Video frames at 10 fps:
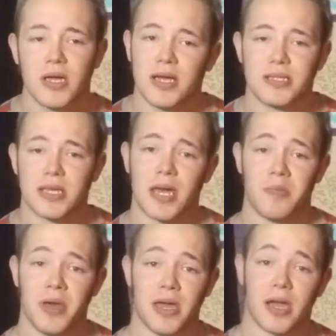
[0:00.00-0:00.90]
it's Aunt
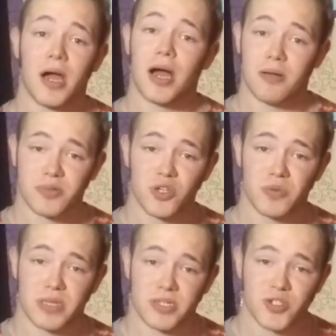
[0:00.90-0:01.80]
May. I'm
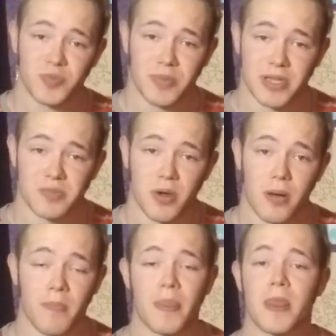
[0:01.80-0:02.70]
stupid, that's Superman's mom.